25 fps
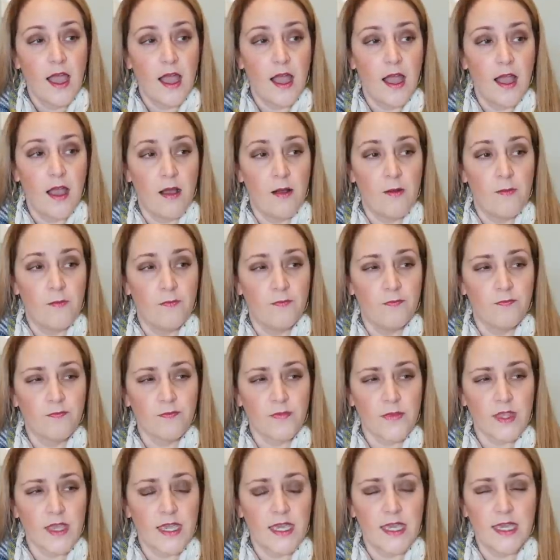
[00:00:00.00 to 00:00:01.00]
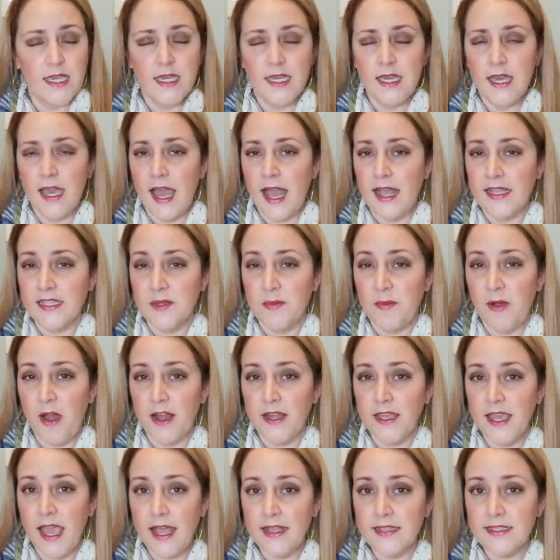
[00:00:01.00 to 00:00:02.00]
has a
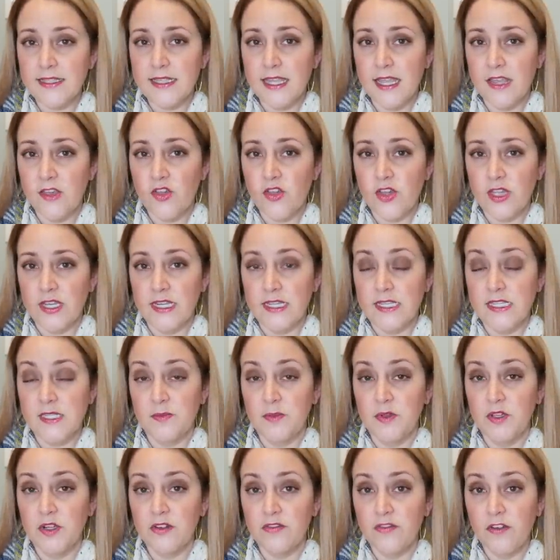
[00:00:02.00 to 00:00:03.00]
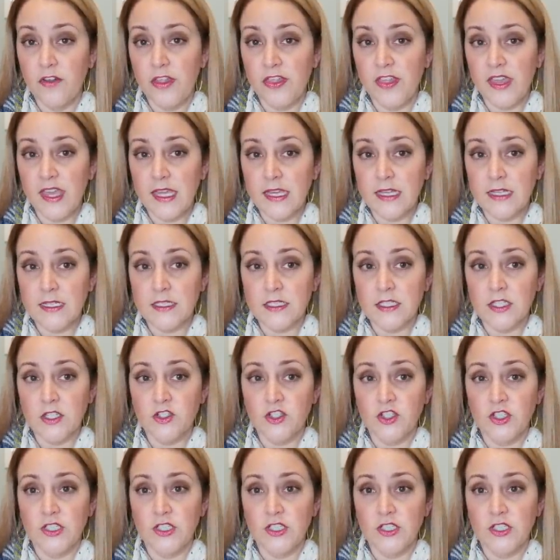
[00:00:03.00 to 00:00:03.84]
podcast and she knits beautiful things.